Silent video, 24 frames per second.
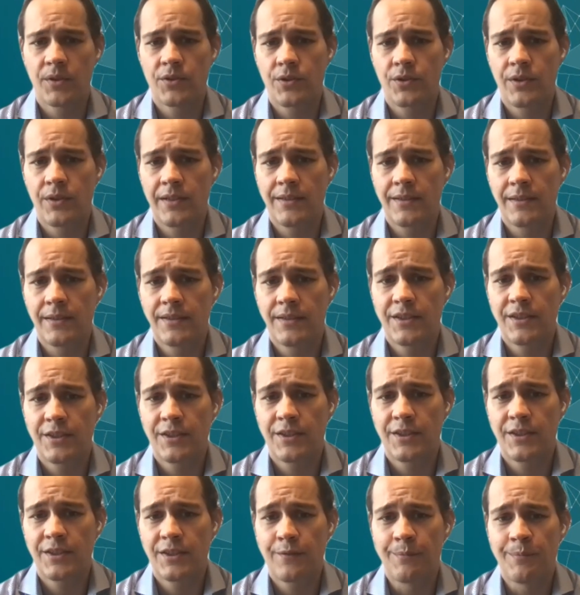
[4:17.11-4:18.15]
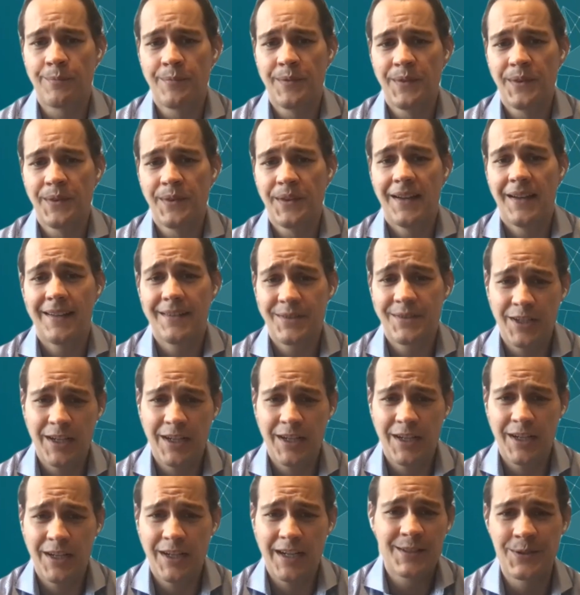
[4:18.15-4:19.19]
from the transition from
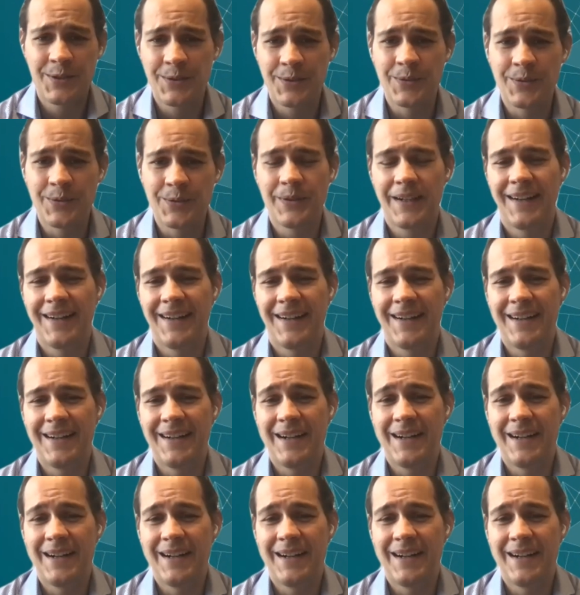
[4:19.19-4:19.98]
checks to